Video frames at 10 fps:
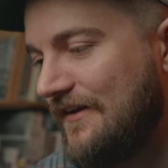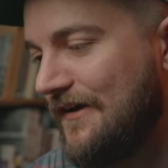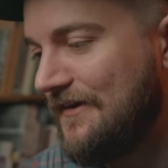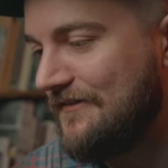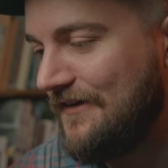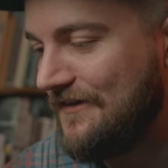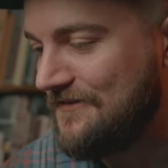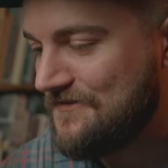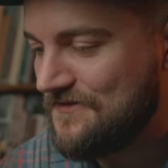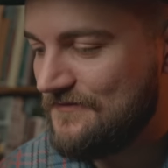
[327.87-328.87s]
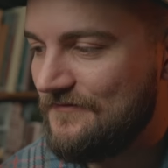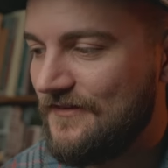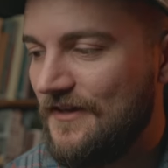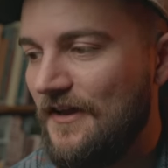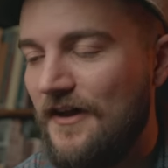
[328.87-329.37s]
I got it, and it's,
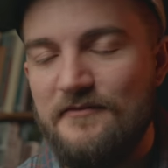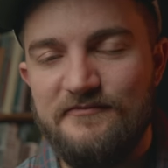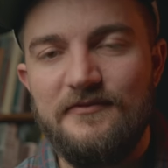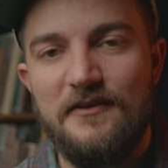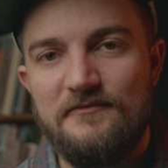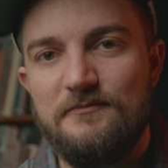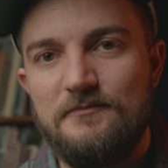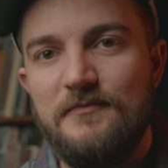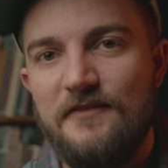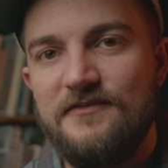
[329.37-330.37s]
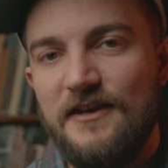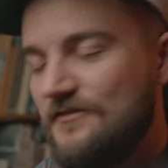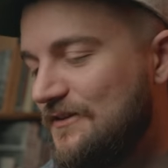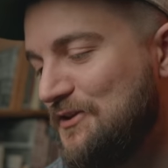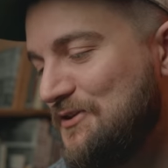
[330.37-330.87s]
yeah, I've
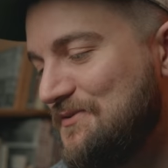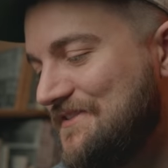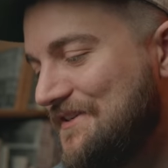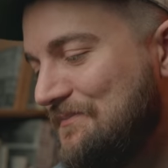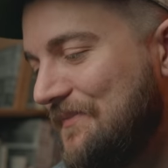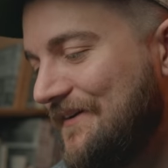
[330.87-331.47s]
definitely used it,